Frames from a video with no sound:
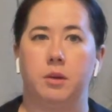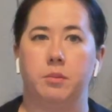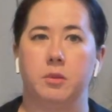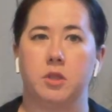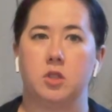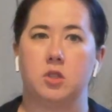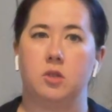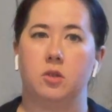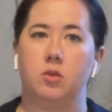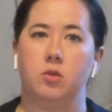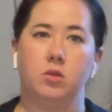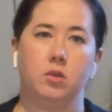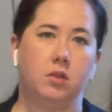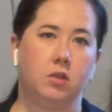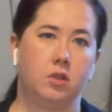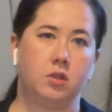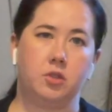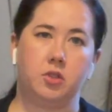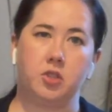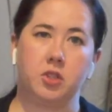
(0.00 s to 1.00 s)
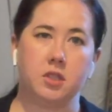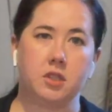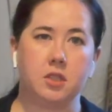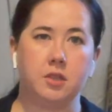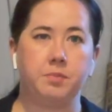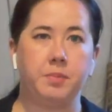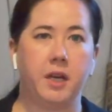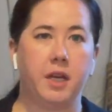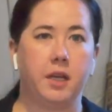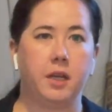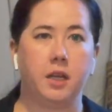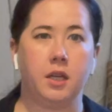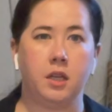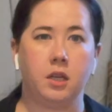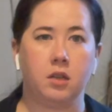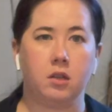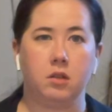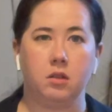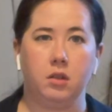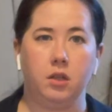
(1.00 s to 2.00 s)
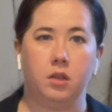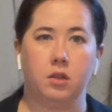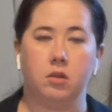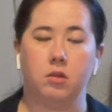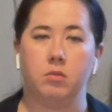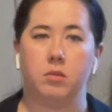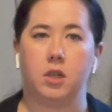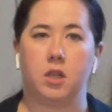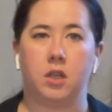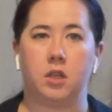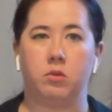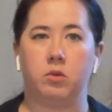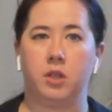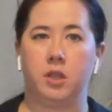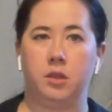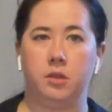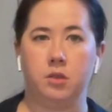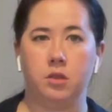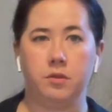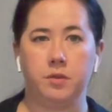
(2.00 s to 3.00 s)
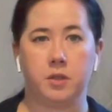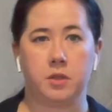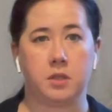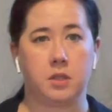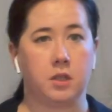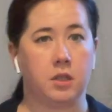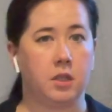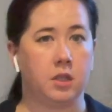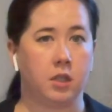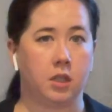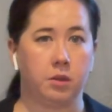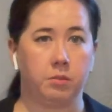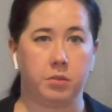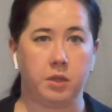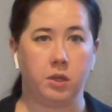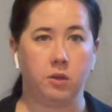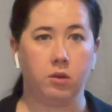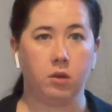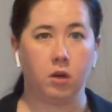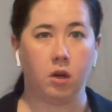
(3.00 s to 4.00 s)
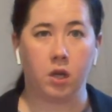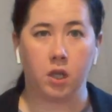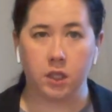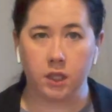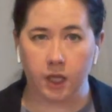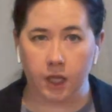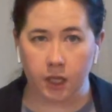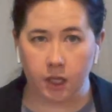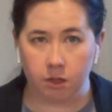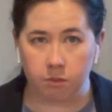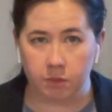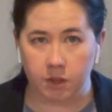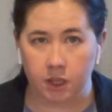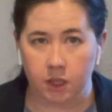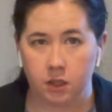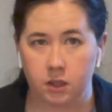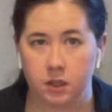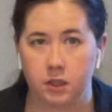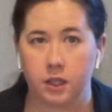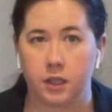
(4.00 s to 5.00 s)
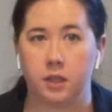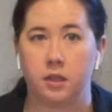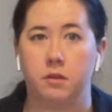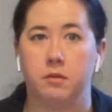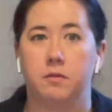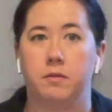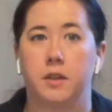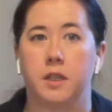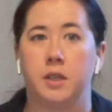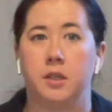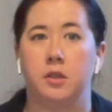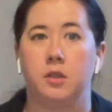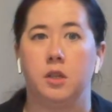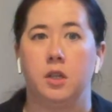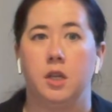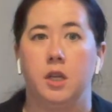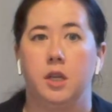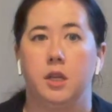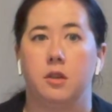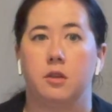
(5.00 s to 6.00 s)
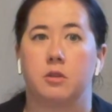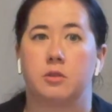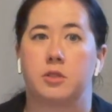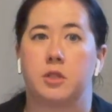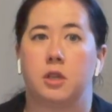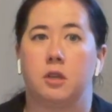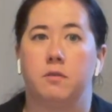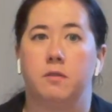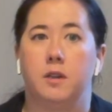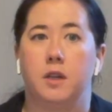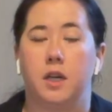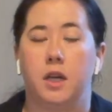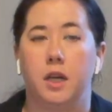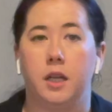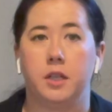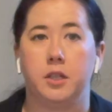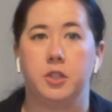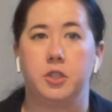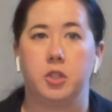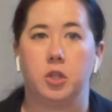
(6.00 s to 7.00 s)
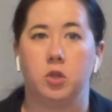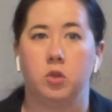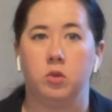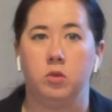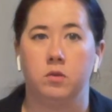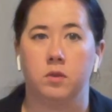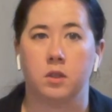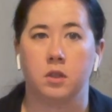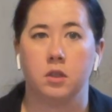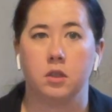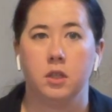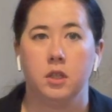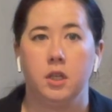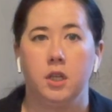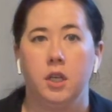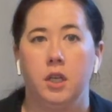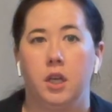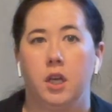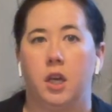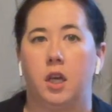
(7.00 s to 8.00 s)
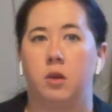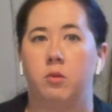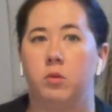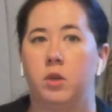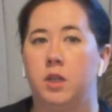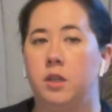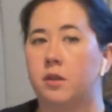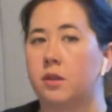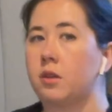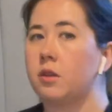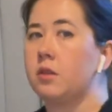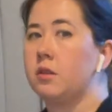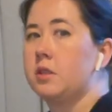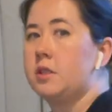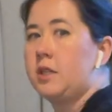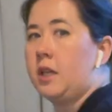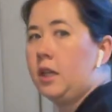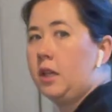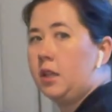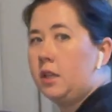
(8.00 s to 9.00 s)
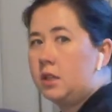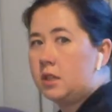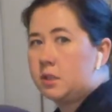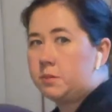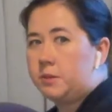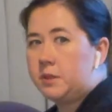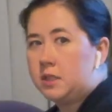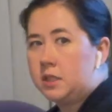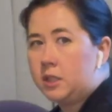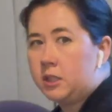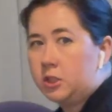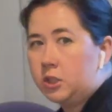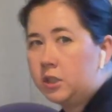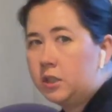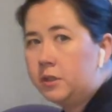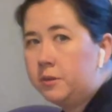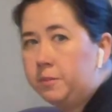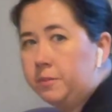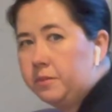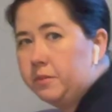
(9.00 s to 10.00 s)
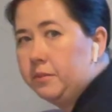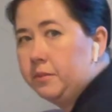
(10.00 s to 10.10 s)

So just depending, on what you do. If you sit at a computer all day, you might kind of find yourself hunched over. And when you're stuck in this position,